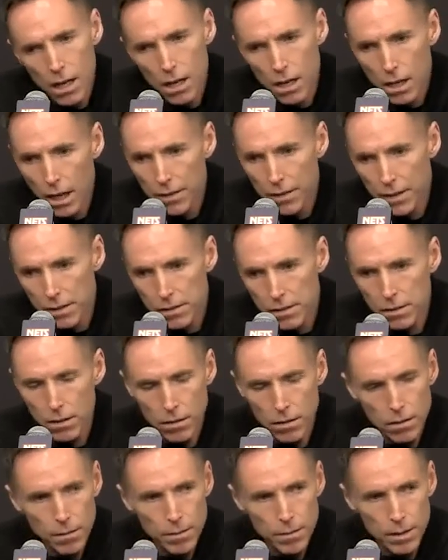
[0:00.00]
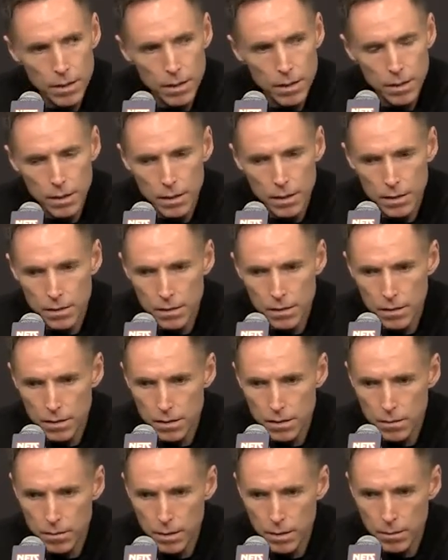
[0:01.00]
I think so. I mean,
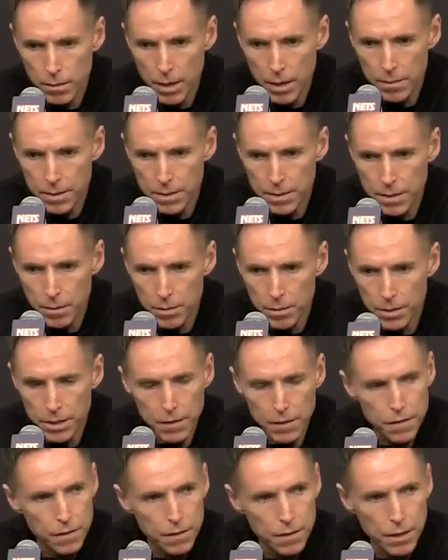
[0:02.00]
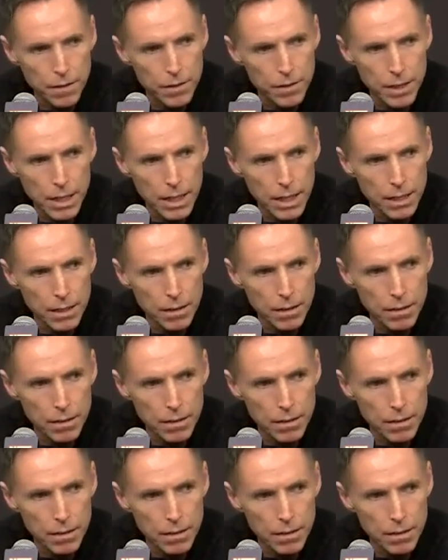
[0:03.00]
it might be someone different every night.